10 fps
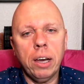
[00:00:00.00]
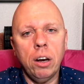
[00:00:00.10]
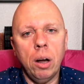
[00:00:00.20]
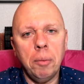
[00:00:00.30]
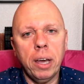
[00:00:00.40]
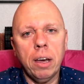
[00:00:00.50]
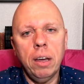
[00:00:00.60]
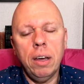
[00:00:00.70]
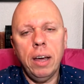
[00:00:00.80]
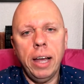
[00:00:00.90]
economic
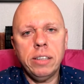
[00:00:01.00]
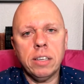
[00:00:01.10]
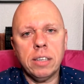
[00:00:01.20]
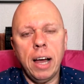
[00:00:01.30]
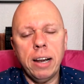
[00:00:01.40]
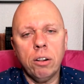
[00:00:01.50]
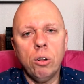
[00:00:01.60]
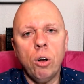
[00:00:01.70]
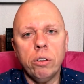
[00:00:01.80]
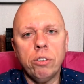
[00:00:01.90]
and societal
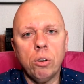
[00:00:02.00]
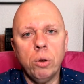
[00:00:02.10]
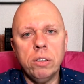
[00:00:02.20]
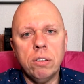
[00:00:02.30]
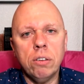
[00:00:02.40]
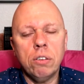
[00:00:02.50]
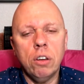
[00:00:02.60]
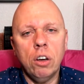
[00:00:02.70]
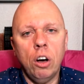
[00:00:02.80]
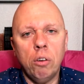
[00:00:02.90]
consequences
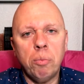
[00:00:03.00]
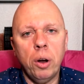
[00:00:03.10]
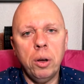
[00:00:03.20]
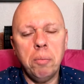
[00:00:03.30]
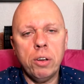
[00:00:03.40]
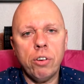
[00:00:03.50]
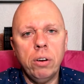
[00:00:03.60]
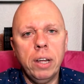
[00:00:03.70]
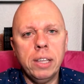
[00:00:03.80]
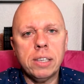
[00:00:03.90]
of
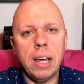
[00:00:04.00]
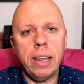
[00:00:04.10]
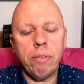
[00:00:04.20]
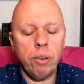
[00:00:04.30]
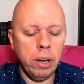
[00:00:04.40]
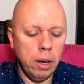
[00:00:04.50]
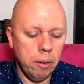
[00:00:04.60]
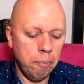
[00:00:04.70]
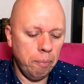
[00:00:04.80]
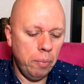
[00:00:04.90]
prohibition in South
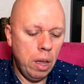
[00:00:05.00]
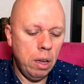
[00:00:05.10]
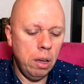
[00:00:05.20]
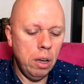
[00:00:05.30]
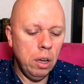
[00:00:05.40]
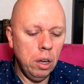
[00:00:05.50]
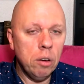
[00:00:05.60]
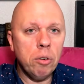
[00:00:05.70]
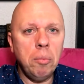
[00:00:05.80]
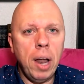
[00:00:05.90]
Africa.
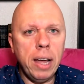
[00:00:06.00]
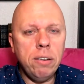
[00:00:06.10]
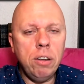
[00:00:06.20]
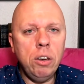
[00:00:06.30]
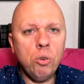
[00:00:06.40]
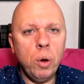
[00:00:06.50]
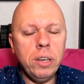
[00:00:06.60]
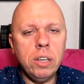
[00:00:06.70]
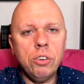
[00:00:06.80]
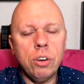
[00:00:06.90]
From
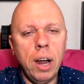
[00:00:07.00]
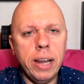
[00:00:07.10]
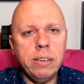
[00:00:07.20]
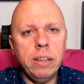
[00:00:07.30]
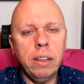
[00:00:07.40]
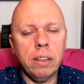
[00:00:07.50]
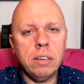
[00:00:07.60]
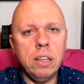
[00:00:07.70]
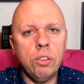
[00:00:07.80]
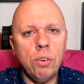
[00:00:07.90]
1920 to
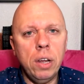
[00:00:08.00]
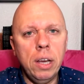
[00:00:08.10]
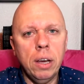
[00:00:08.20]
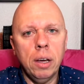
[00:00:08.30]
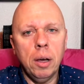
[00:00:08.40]
1933,